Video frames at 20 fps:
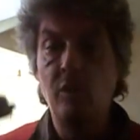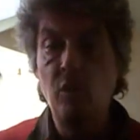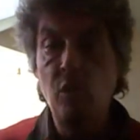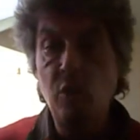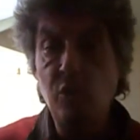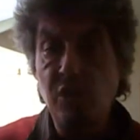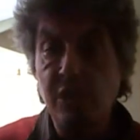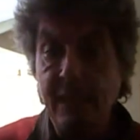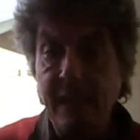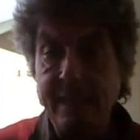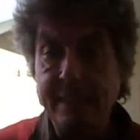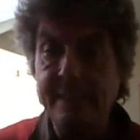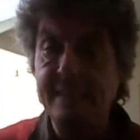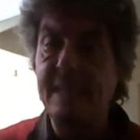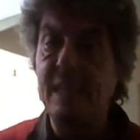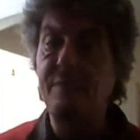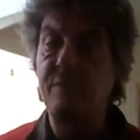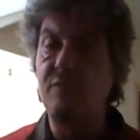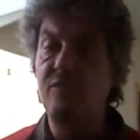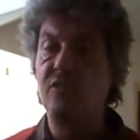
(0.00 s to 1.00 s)
Use day
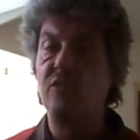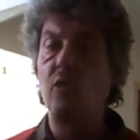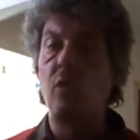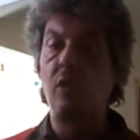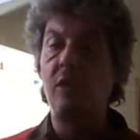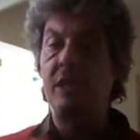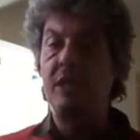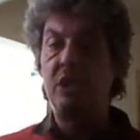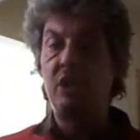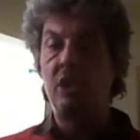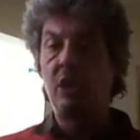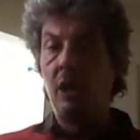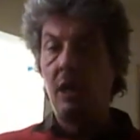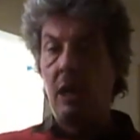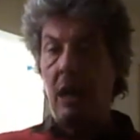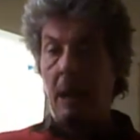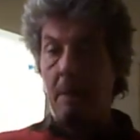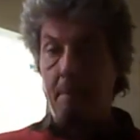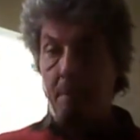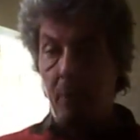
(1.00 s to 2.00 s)
7's knowledge
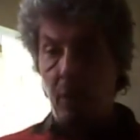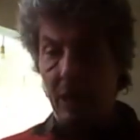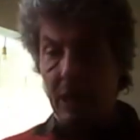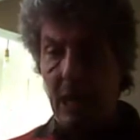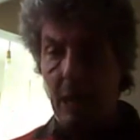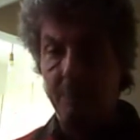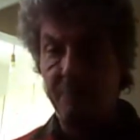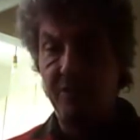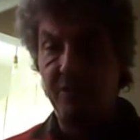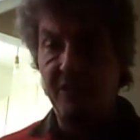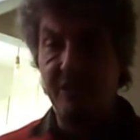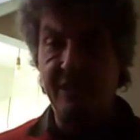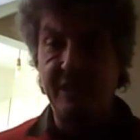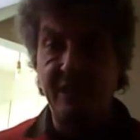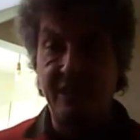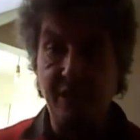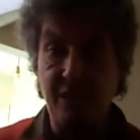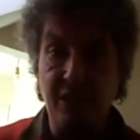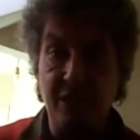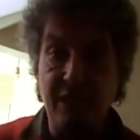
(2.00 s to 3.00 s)
and put it up to
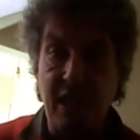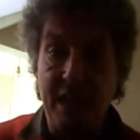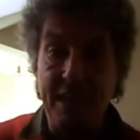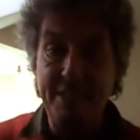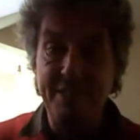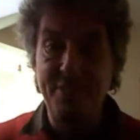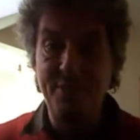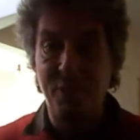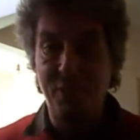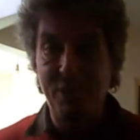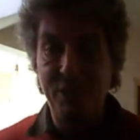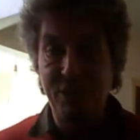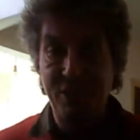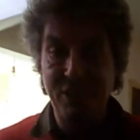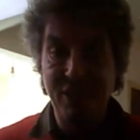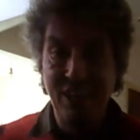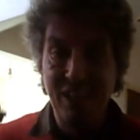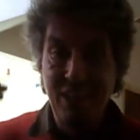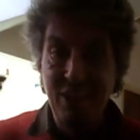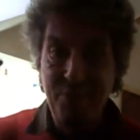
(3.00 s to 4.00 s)
the day's
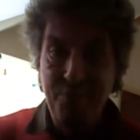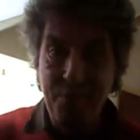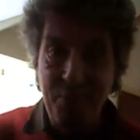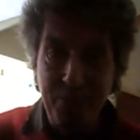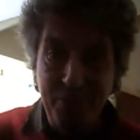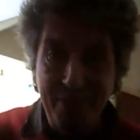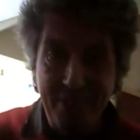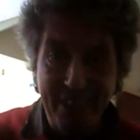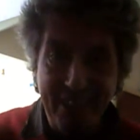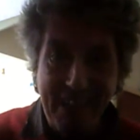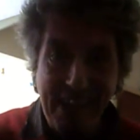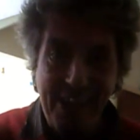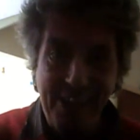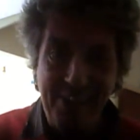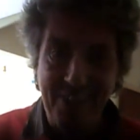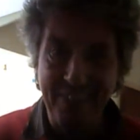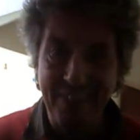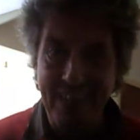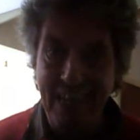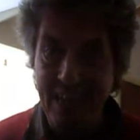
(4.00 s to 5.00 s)
knowledge. We'll see
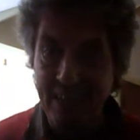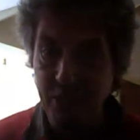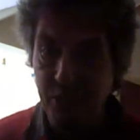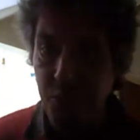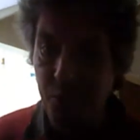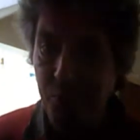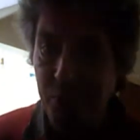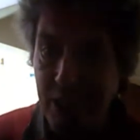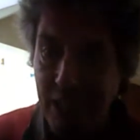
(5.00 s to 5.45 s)
how the actual